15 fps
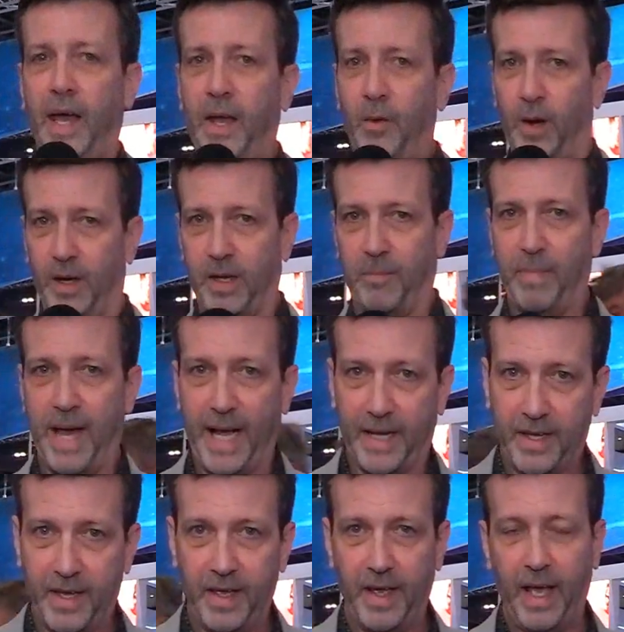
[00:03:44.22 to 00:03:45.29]
Hey, welcome back.
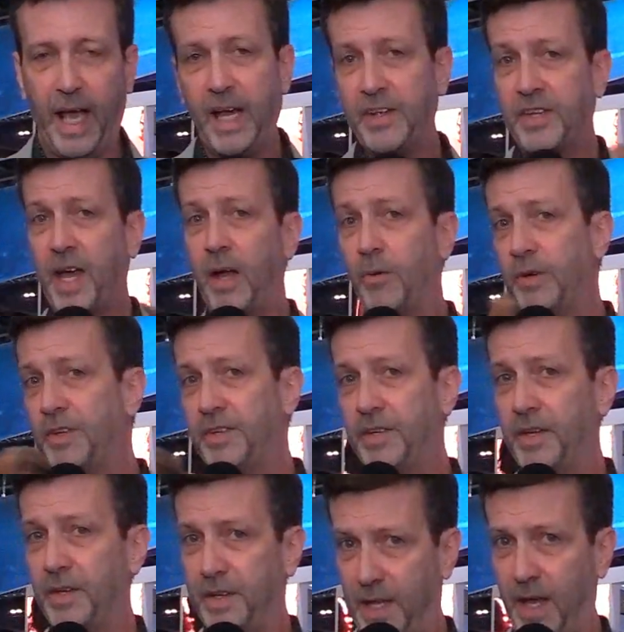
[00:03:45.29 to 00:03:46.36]
As I
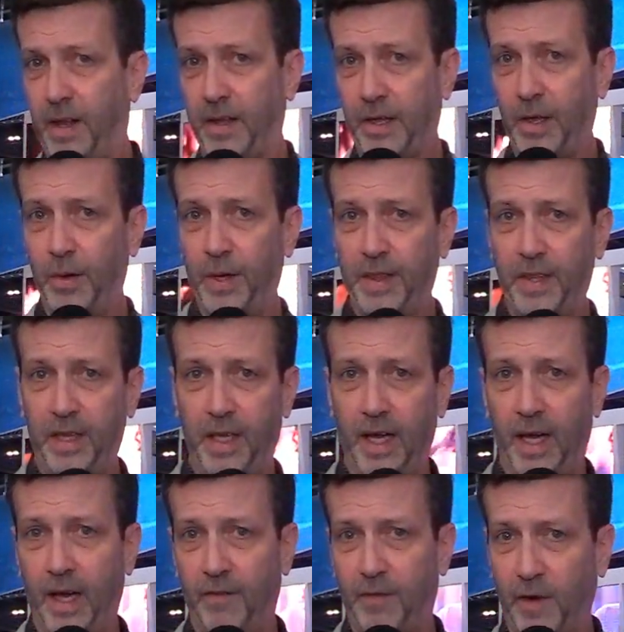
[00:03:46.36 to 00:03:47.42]
was telling you in
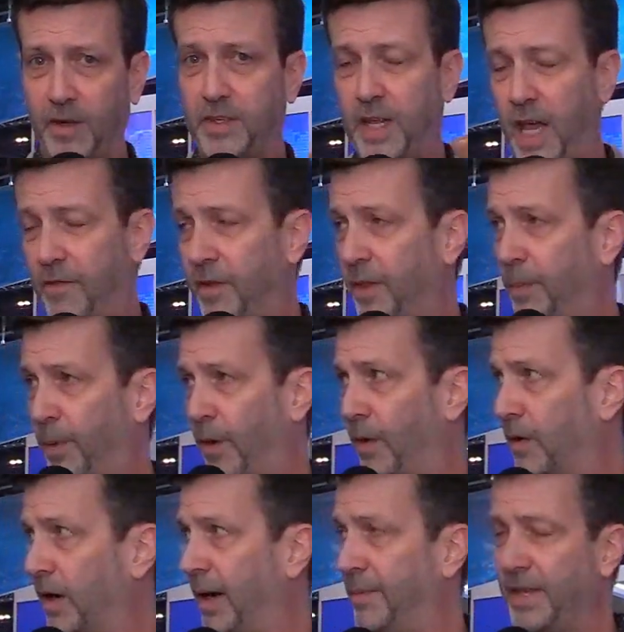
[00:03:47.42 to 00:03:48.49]
the first half of the
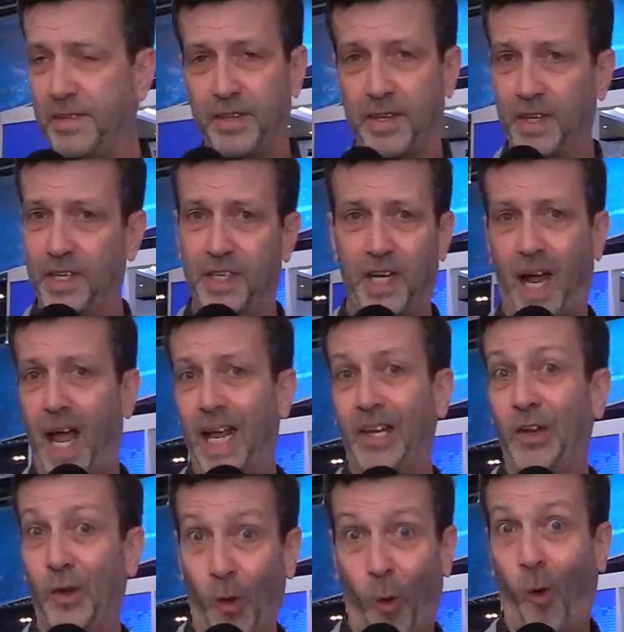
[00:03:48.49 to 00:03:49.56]
program, this is a
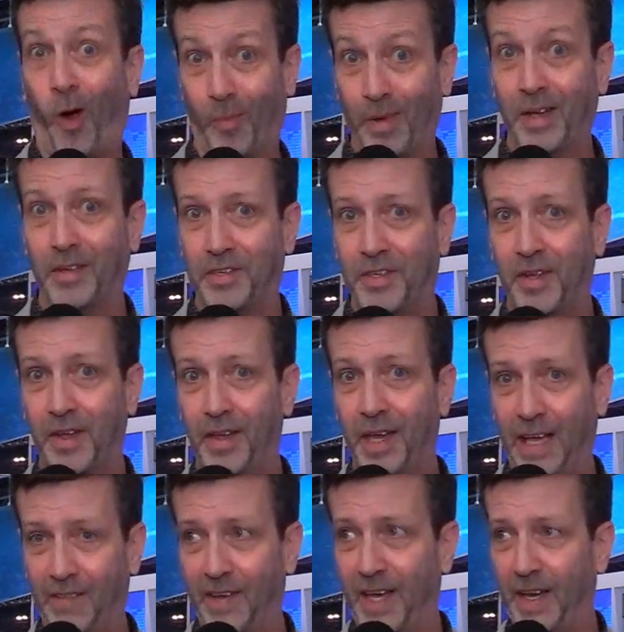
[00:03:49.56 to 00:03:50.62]
ginormous
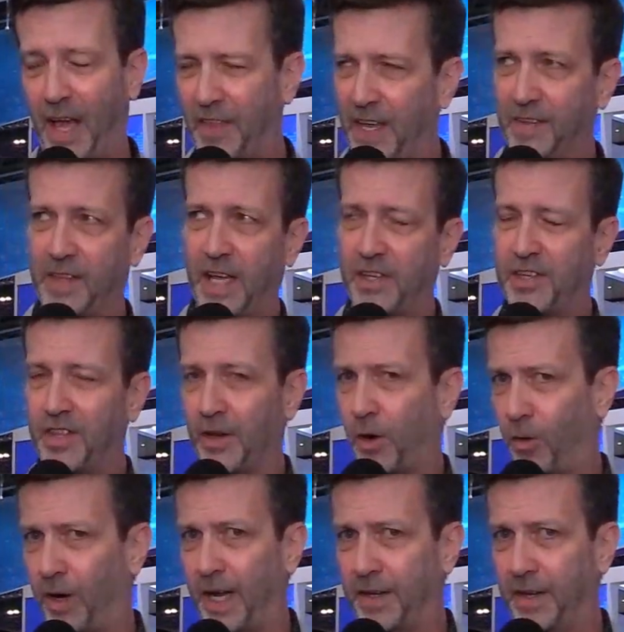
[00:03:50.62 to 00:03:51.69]
event. I think that's the
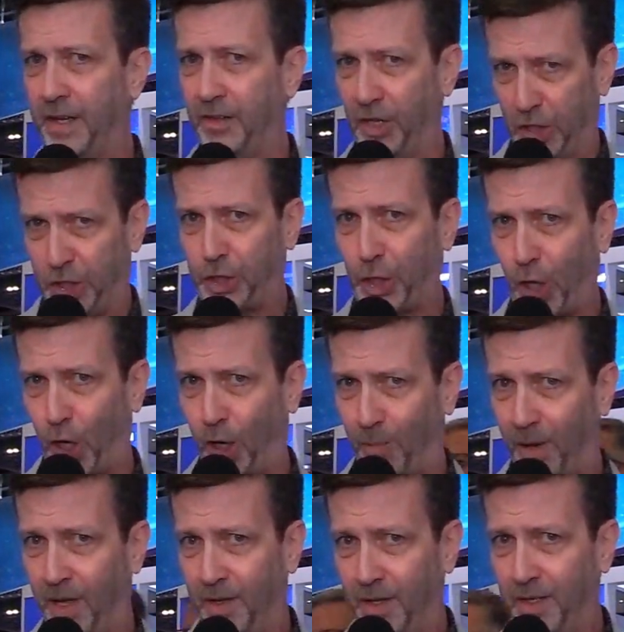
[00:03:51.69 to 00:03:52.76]
correct English
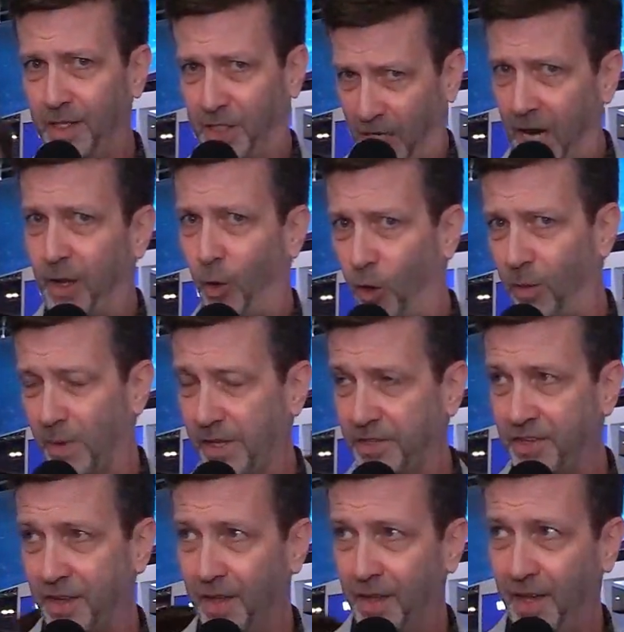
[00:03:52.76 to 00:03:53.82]
term,
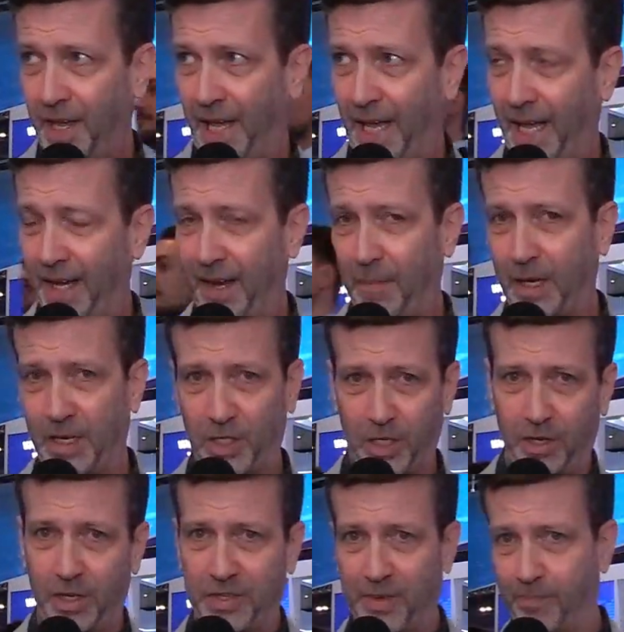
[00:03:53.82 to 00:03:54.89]
ginormous. And I'm going to
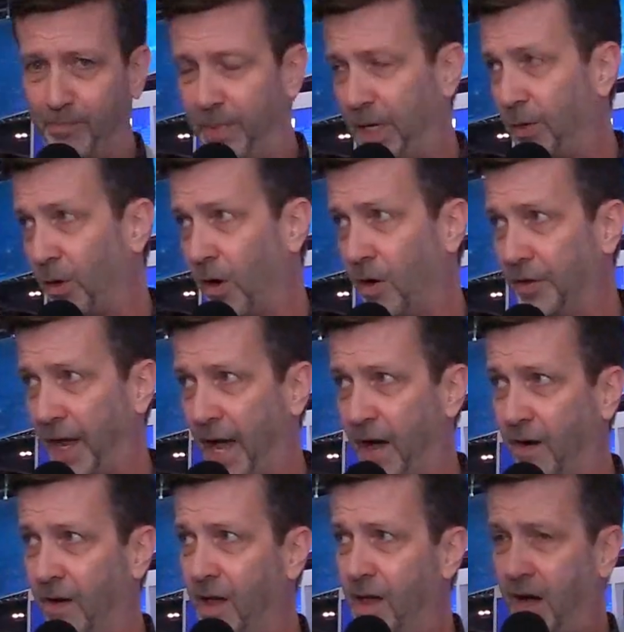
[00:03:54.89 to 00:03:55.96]
show you some B-roll
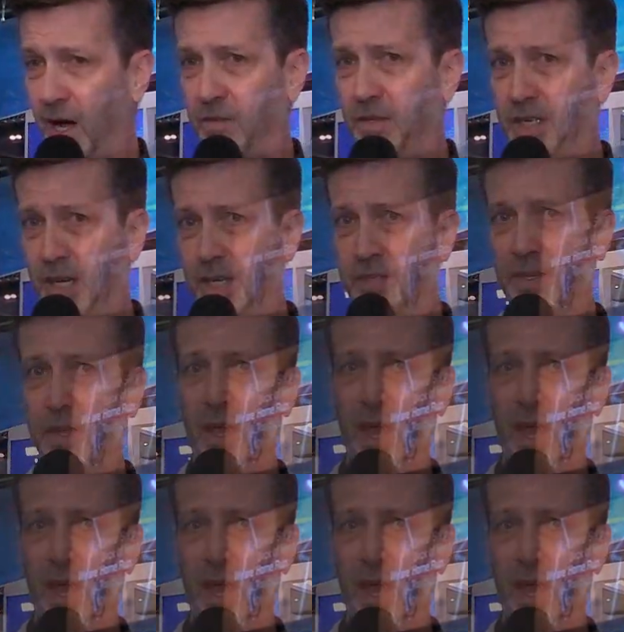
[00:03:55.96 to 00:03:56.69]
now of just